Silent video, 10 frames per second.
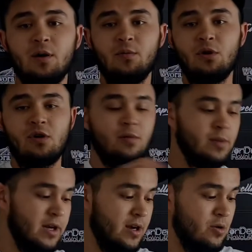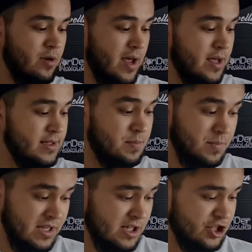More commonly known as
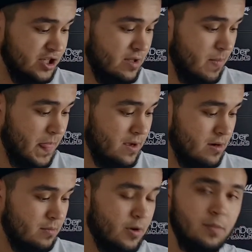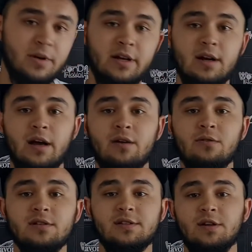PG, propylene
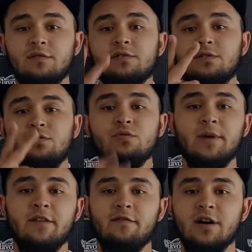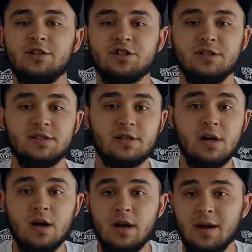glycol serves two main functions.
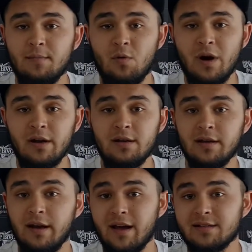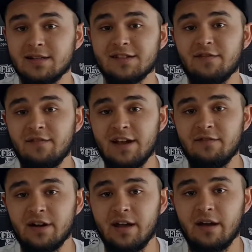Number 1, it acts as a
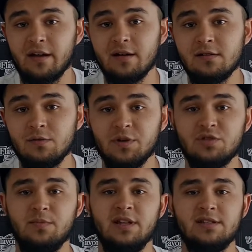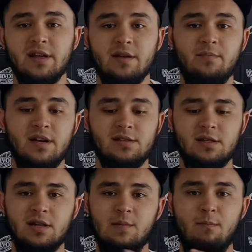flavor carrier, which means that it
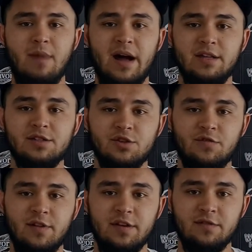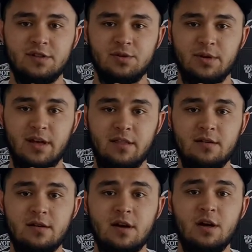basically binds your flavors
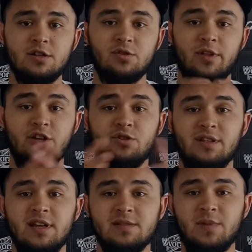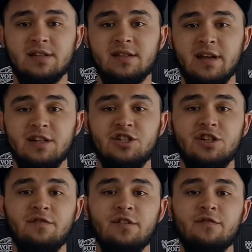together so that your taste buds can
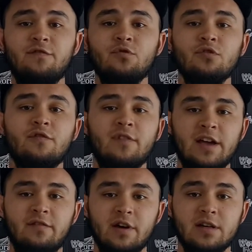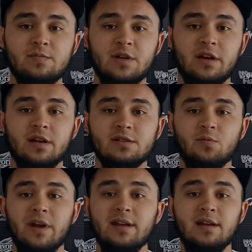achieve the full flavor experience
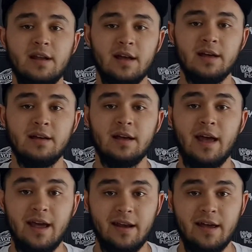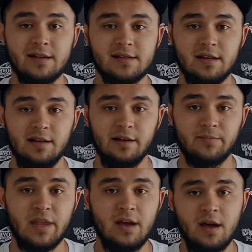when inhaling and exhaling.
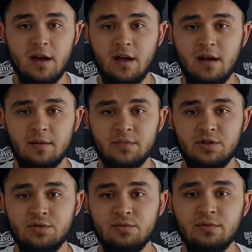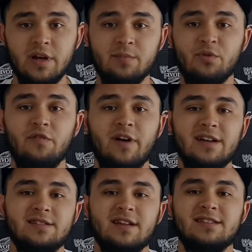And number 2, it
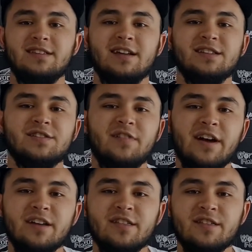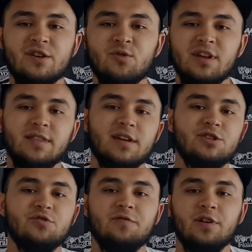provides that satisfying throat hit
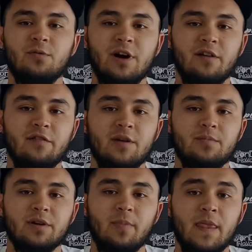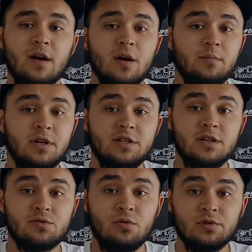that you feel while vaping. PG
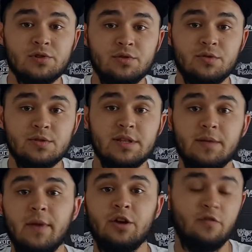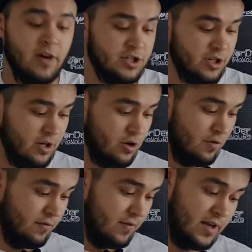is also used in the manufacturing
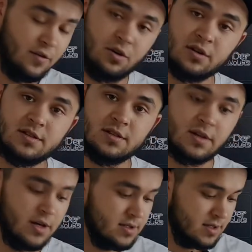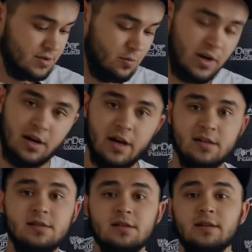of flavor concentrates as well
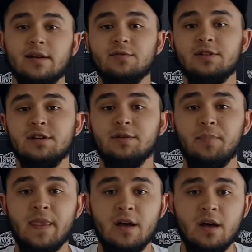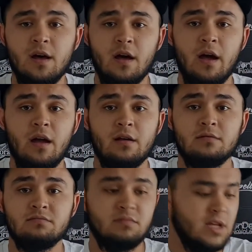as nicotine.
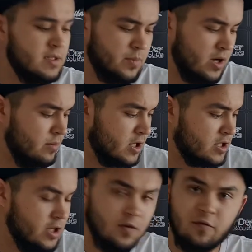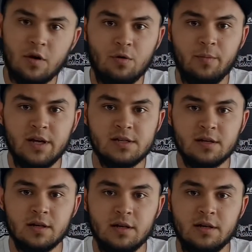And that's pretty much it for our base
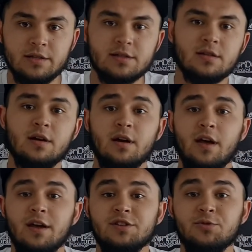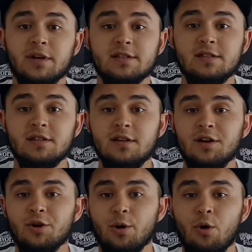ingredients. As you can
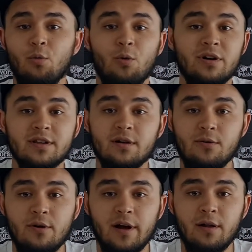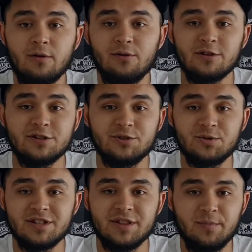see, no water or alcohol is
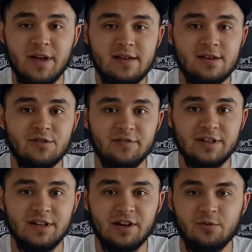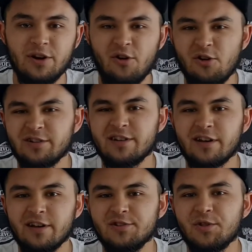used in the making of e-liquid,
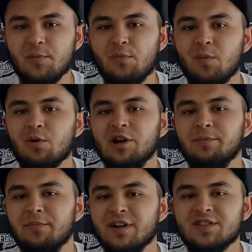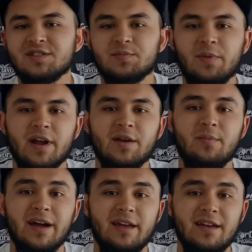contrary to the popular myths spread
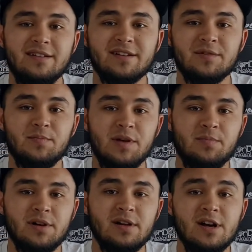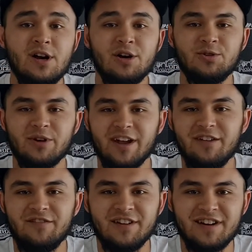by ignorant people to
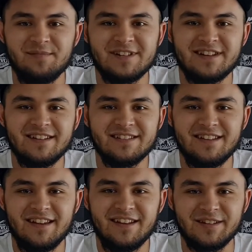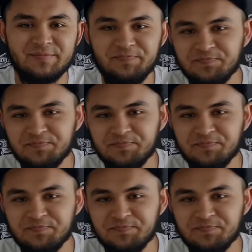create fear and misunderstanding.